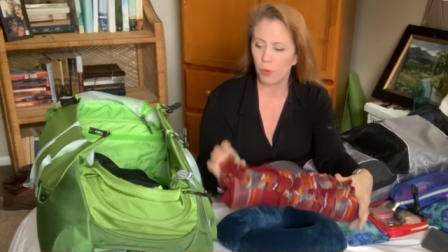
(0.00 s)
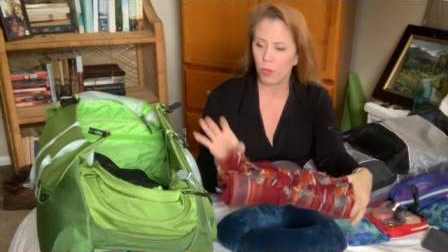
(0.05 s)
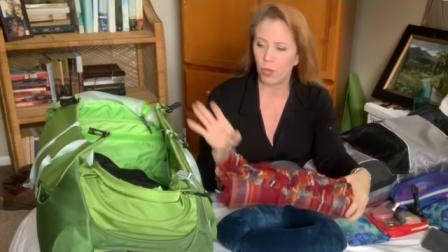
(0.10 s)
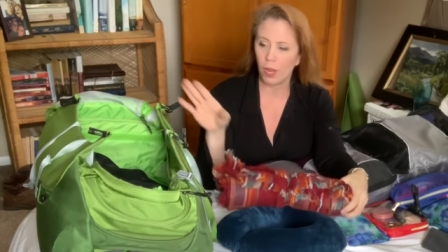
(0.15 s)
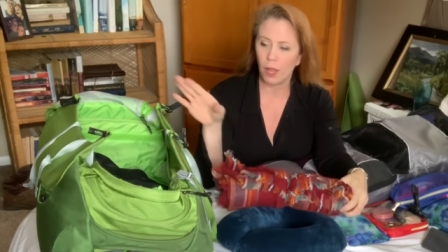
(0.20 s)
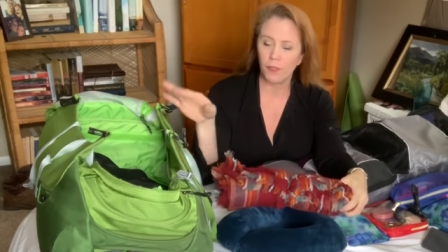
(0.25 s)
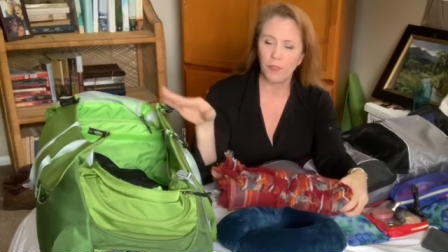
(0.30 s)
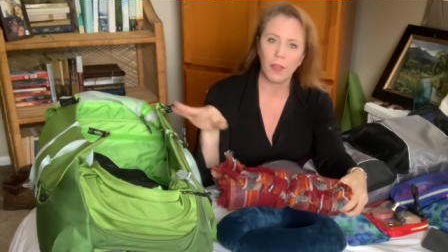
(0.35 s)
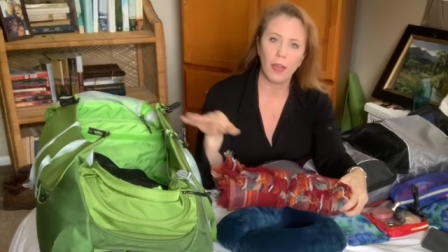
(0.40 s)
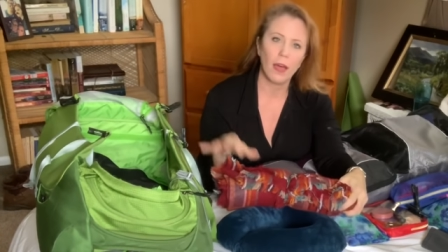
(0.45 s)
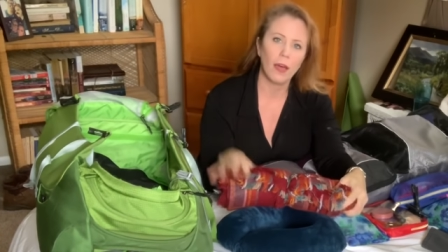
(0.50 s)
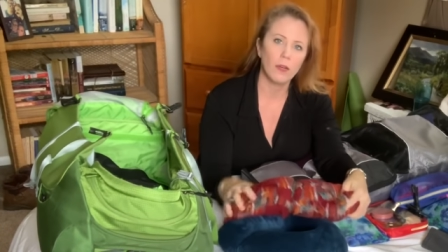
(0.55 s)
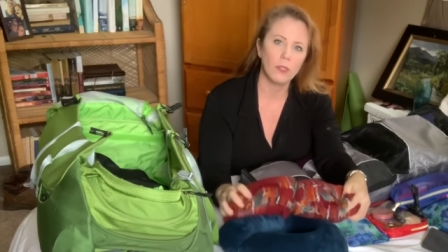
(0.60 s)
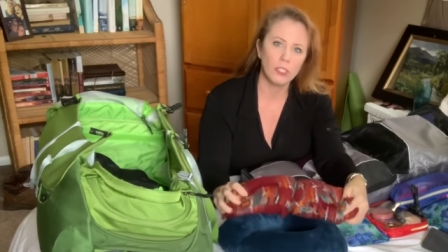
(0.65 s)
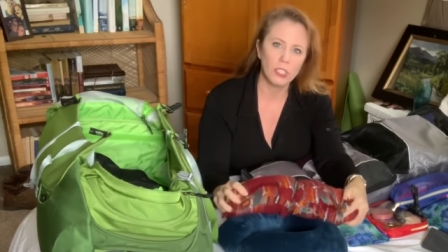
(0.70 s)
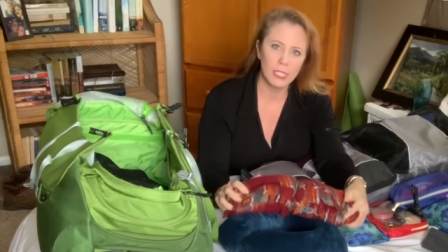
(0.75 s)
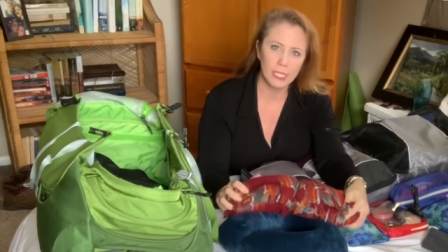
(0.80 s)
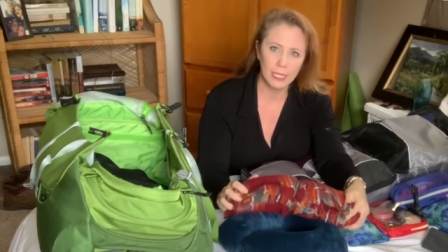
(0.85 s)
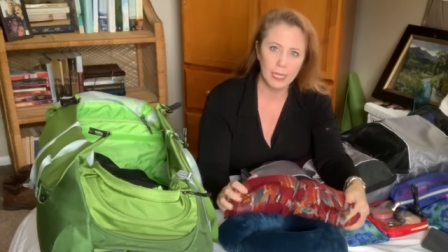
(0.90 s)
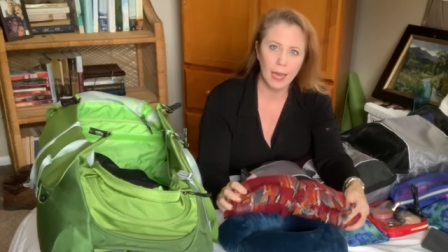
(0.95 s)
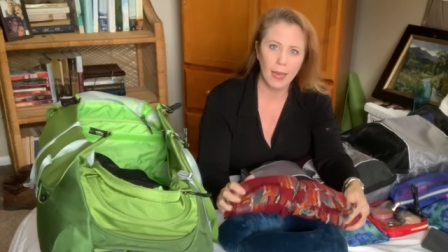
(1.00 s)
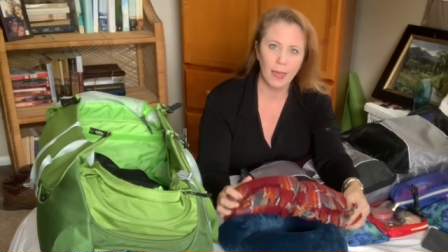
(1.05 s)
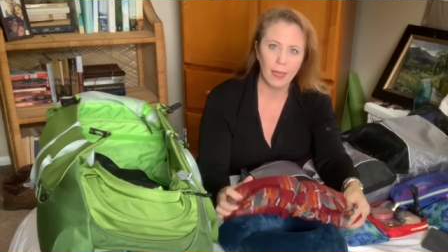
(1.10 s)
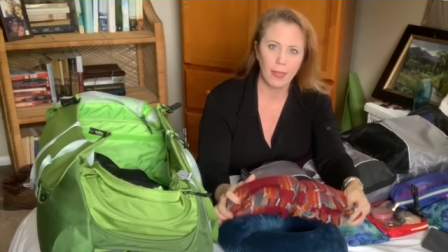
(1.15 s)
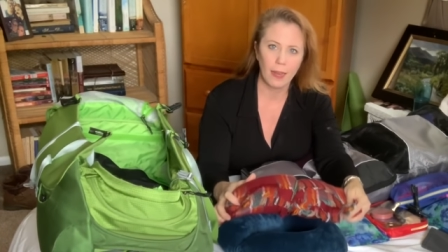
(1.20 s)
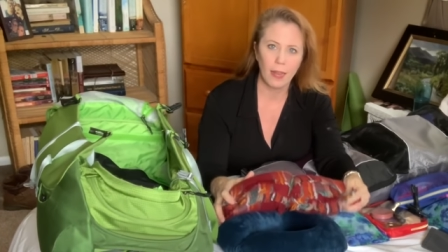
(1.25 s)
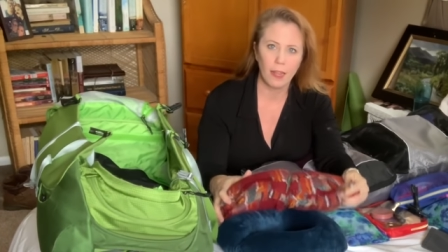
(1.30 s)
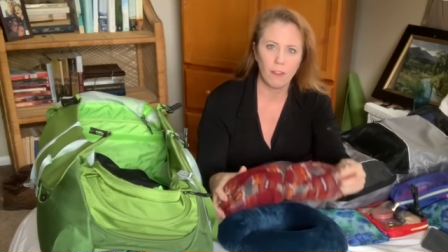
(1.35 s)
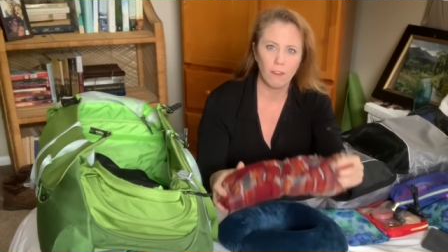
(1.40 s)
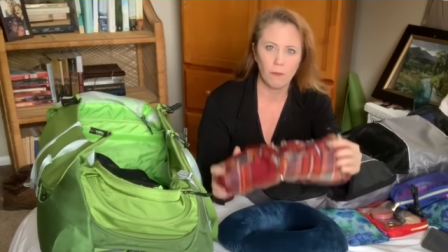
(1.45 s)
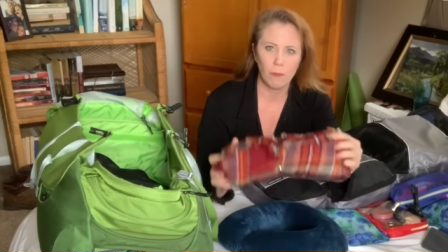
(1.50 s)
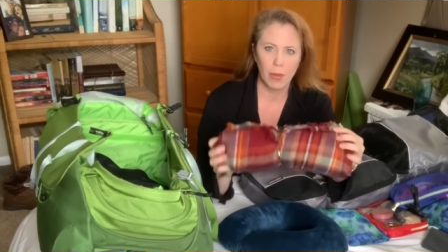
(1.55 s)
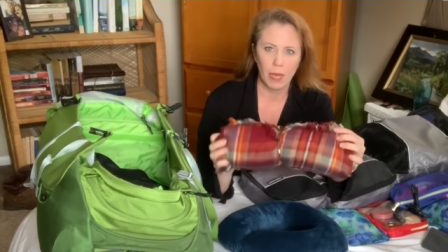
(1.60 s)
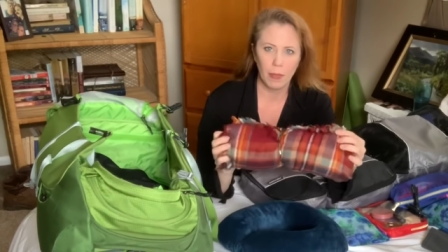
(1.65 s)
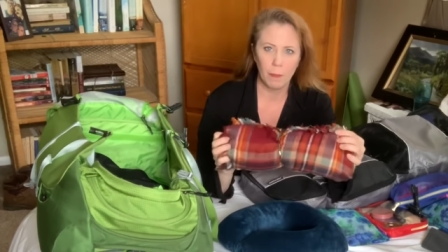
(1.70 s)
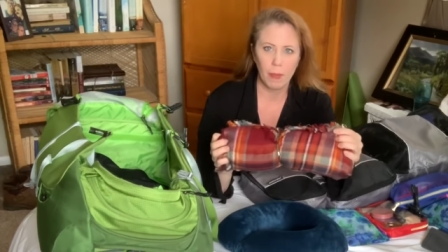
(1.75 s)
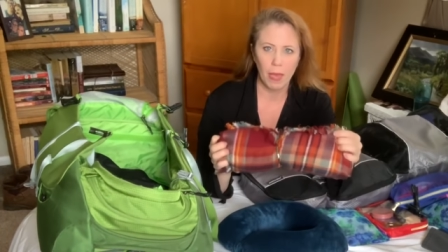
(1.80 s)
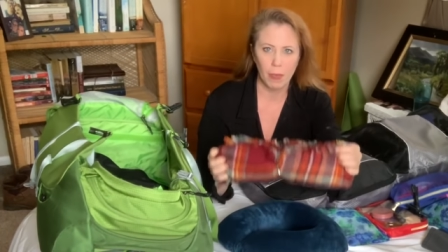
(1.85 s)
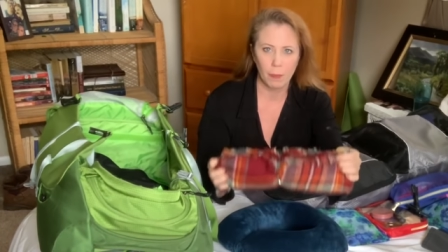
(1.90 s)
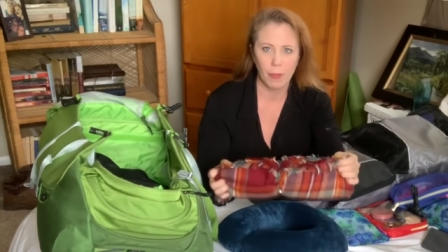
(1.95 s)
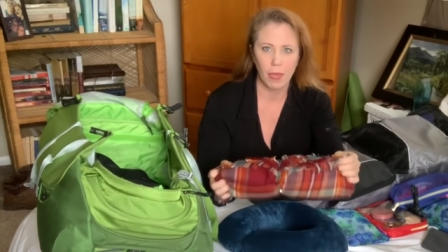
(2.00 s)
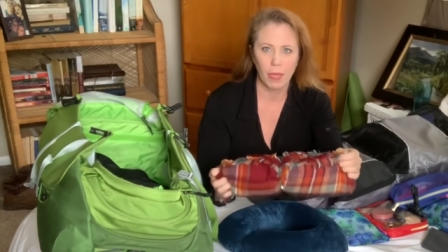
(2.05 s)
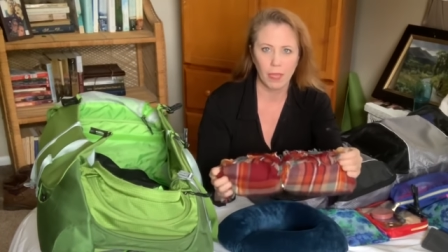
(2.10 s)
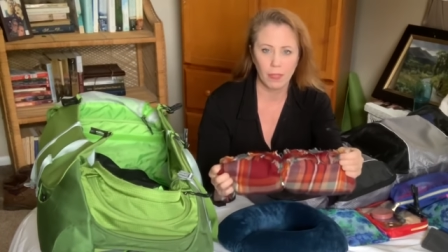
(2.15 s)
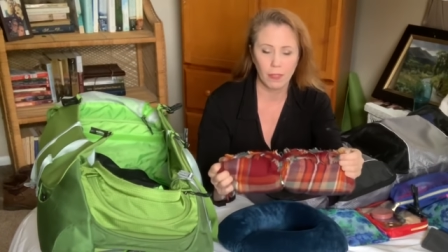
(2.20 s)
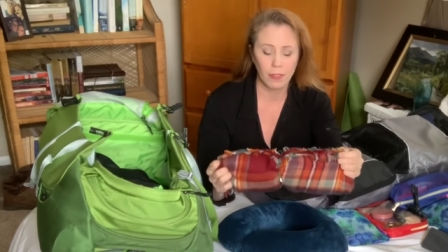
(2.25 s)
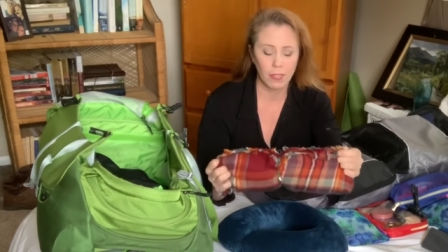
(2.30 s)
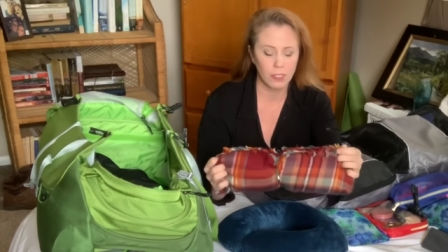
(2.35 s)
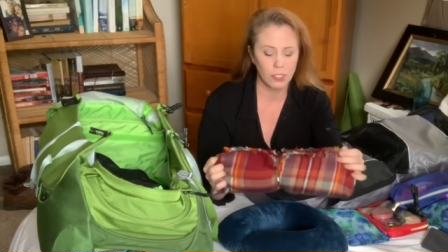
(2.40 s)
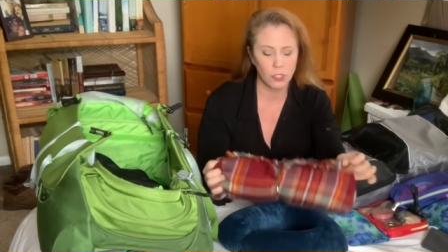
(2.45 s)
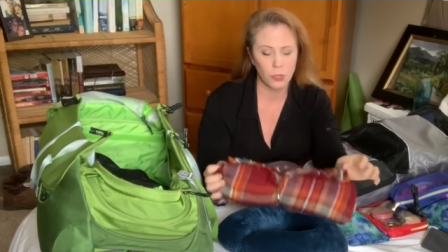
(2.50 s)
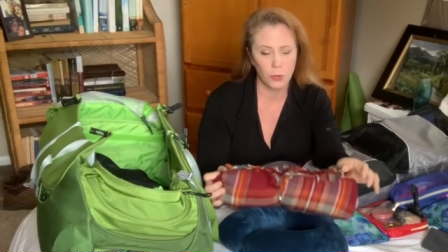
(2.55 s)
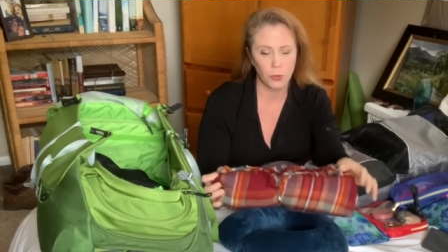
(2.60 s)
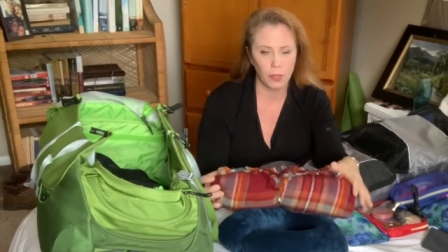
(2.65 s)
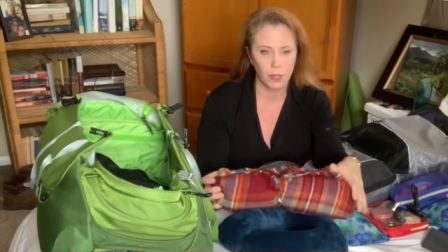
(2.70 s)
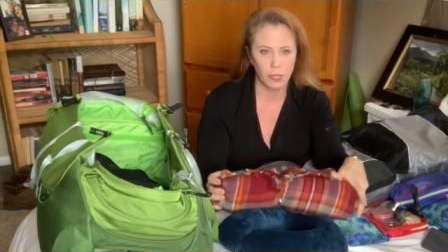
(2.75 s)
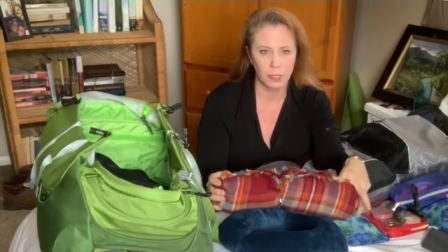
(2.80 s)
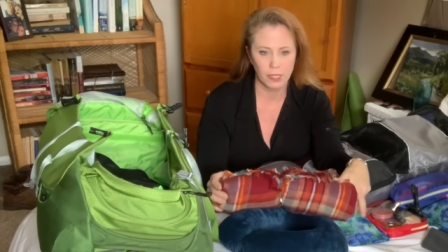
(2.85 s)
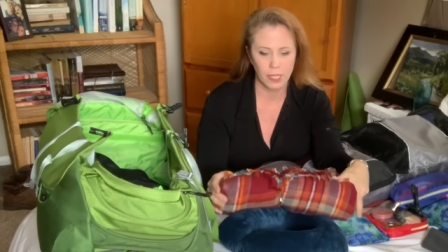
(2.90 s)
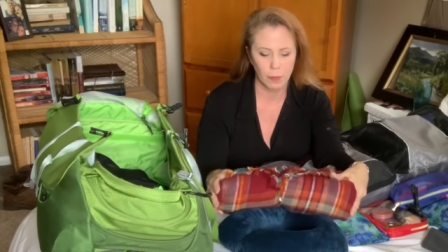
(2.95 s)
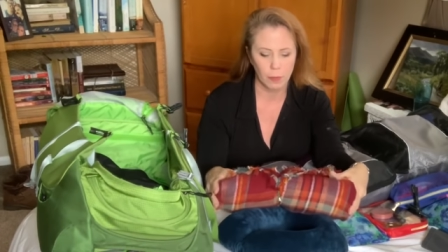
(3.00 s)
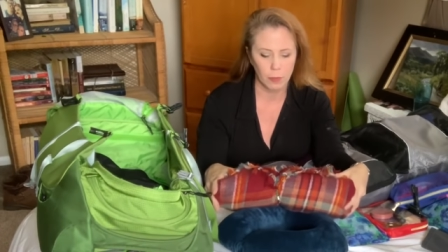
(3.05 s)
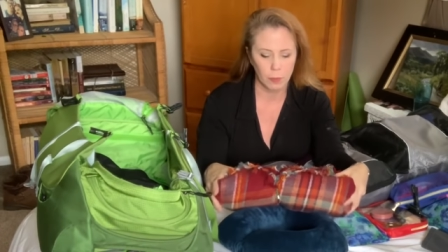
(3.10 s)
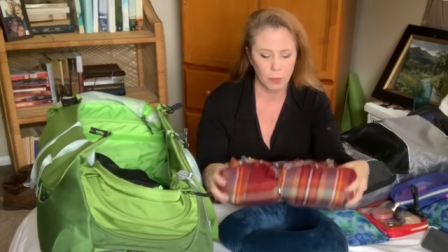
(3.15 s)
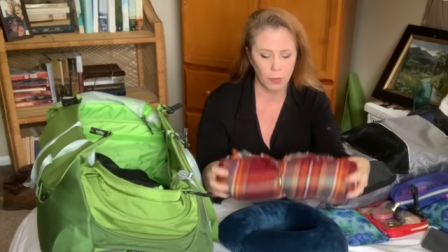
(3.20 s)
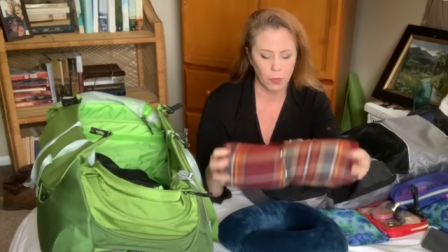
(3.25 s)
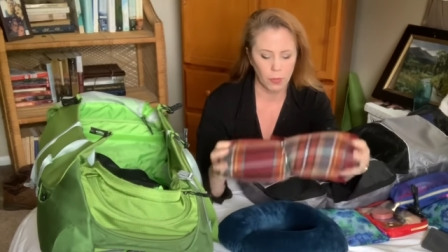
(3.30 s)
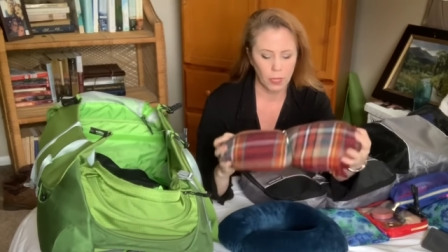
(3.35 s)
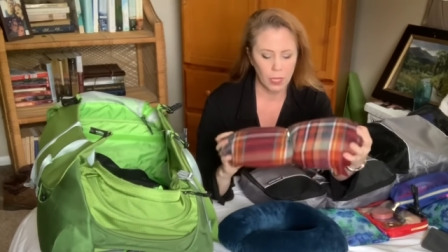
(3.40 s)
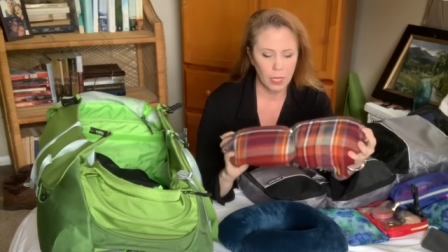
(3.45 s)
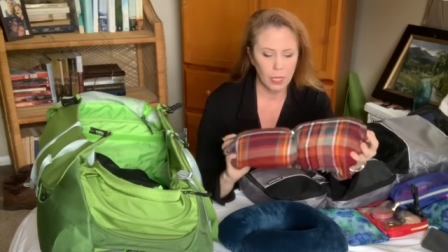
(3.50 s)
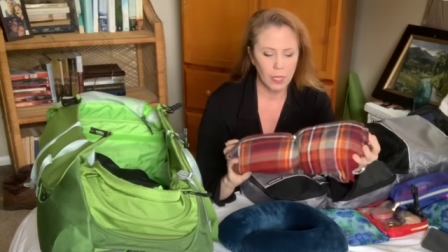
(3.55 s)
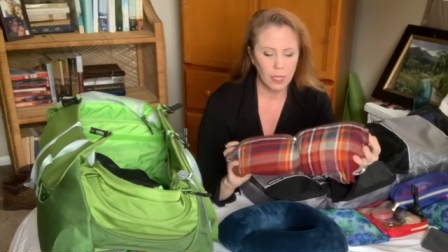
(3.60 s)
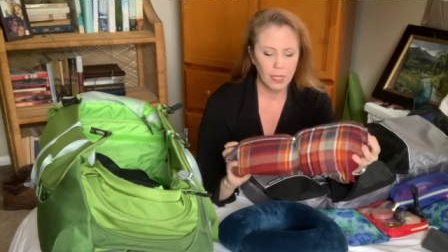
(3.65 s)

put on the outside of my backpack, and that's totally acceptable